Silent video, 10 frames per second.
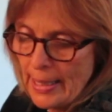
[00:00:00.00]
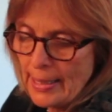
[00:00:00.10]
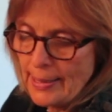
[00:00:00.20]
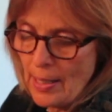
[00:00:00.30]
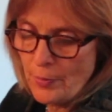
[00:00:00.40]

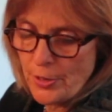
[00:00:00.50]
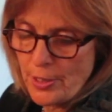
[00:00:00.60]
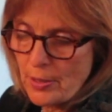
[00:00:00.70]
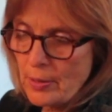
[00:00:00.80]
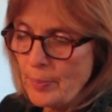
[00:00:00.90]
And now we're
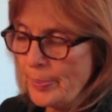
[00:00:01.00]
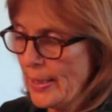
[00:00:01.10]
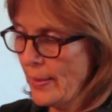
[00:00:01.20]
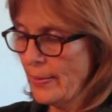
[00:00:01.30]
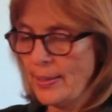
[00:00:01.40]
just going to
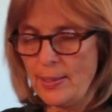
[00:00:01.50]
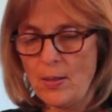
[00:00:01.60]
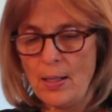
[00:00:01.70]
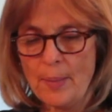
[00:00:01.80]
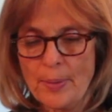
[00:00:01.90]
blend this
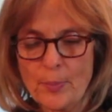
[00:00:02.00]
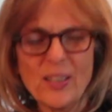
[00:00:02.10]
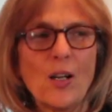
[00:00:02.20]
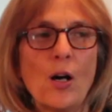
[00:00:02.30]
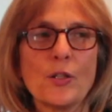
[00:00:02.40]
all up. And I'm
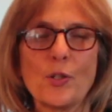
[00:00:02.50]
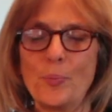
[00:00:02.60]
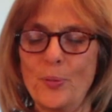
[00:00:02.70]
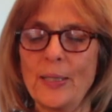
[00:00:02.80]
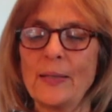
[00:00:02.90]
going to also
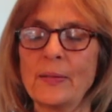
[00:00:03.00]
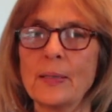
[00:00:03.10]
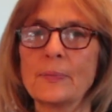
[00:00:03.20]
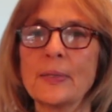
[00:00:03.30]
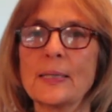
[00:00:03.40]
put in
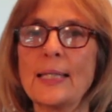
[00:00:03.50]
the